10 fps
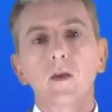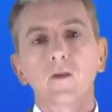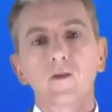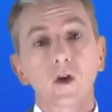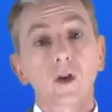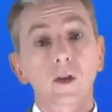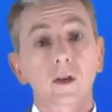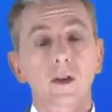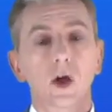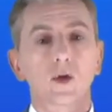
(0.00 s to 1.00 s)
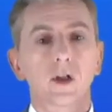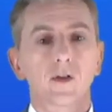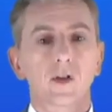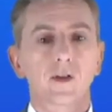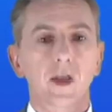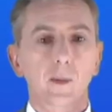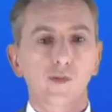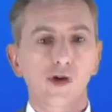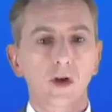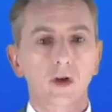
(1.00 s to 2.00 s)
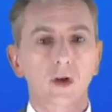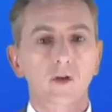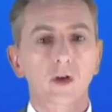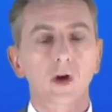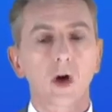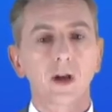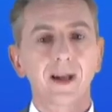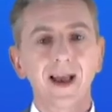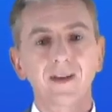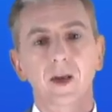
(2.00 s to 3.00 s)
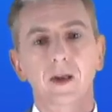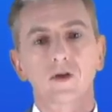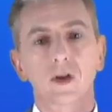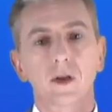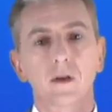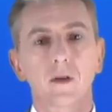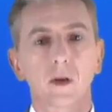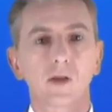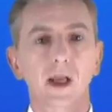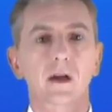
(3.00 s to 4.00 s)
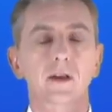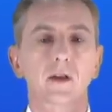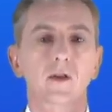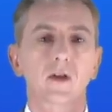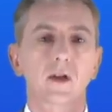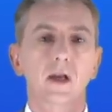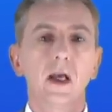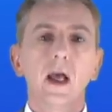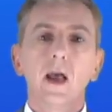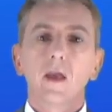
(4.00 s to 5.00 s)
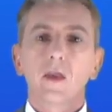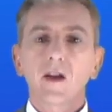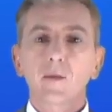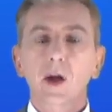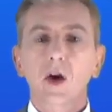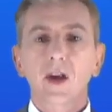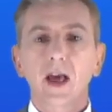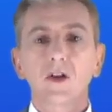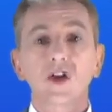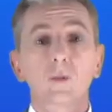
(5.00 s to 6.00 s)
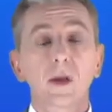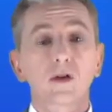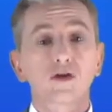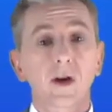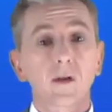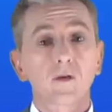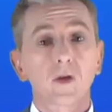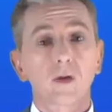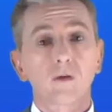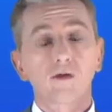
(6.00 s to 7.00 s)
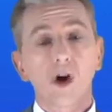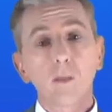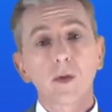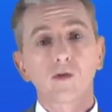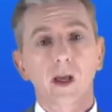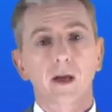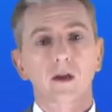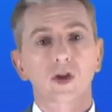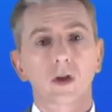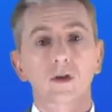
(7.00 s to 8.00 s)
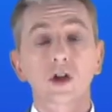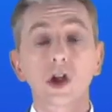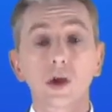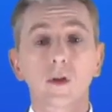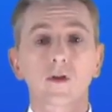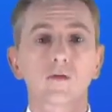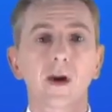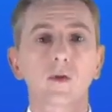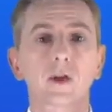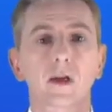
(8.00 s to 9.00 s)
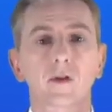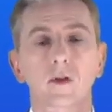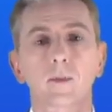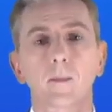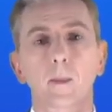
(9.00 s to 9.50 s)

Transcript: The first thing to notice is that the products have got less energy than the reactants. That's because energy is being transferred from the reaction to the surroundings.